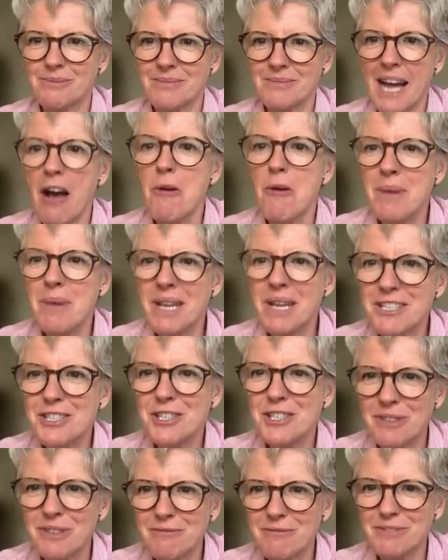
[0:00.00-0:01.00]
How many
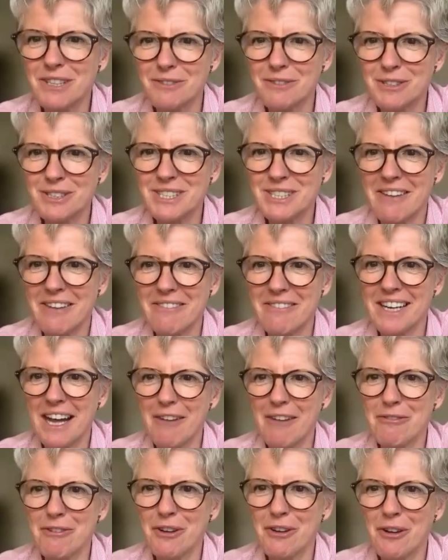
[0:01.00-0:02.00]
job interviews, Kevin,
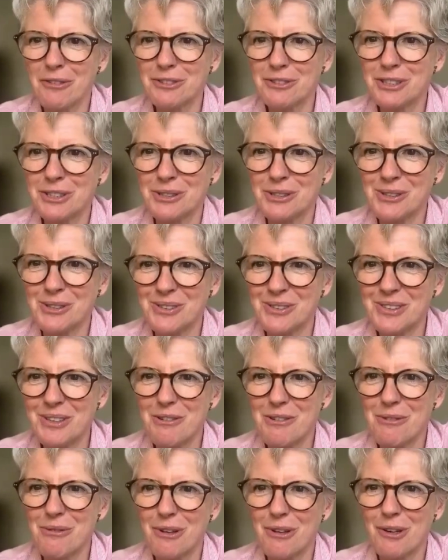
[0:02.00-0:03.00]
have you gone to
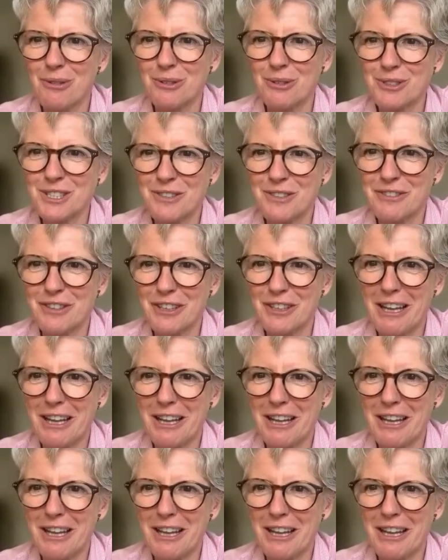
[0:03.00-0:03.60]
through the course of your life?